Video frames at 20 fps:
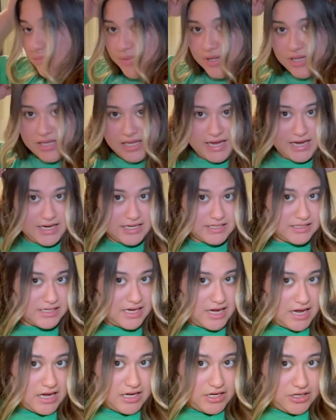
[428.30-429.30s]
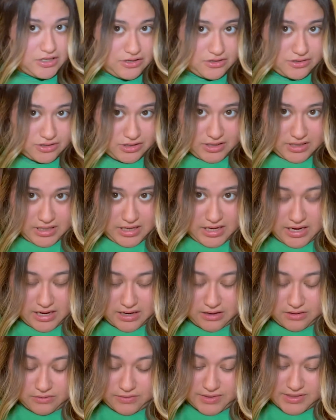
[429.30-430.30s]
place. Usually I
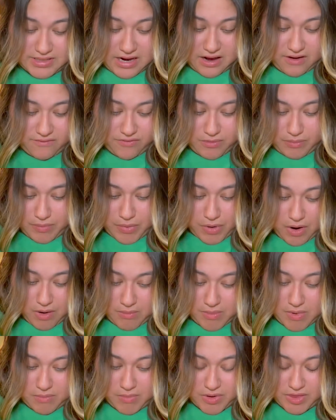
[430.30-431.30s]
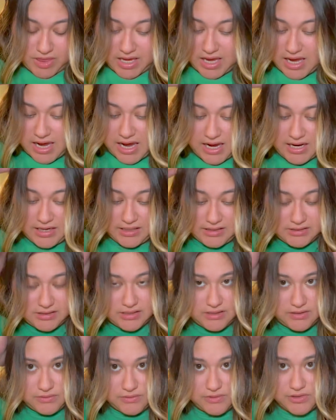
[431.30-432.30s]
always have the problem with the end,
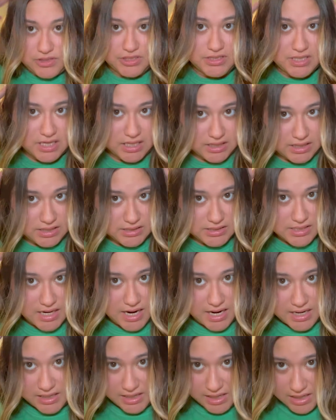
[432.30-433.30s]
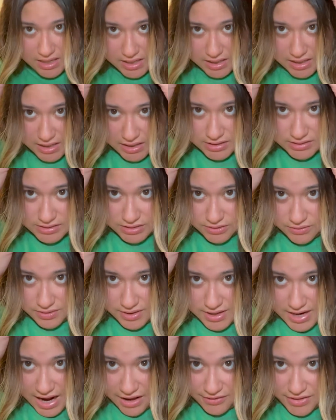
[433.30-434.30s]
which is like this side. So
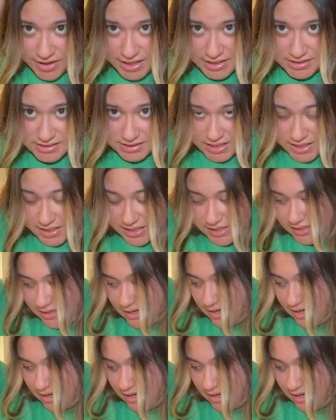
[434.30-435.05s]
now that it's in,